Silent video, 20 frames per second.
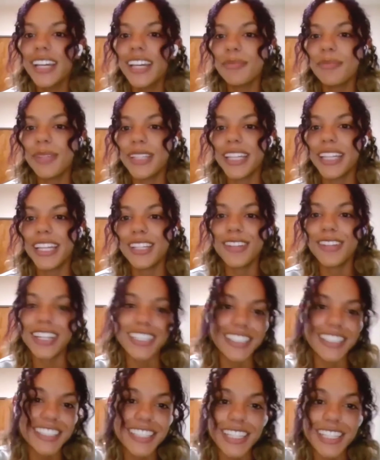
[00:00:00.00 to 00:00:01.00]
but then you get
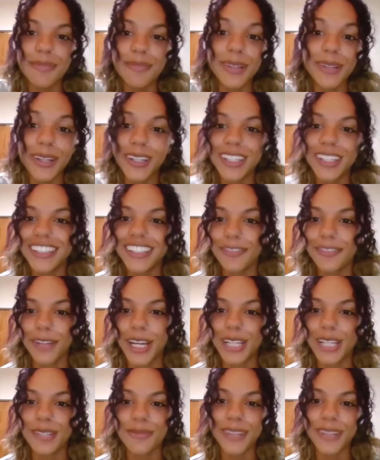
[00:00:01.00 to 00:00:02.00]
to see them on
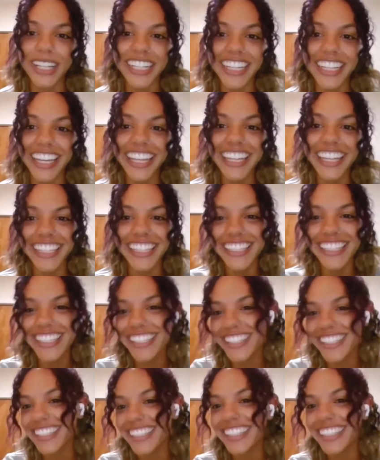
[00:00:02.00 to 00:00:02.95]
random weekends.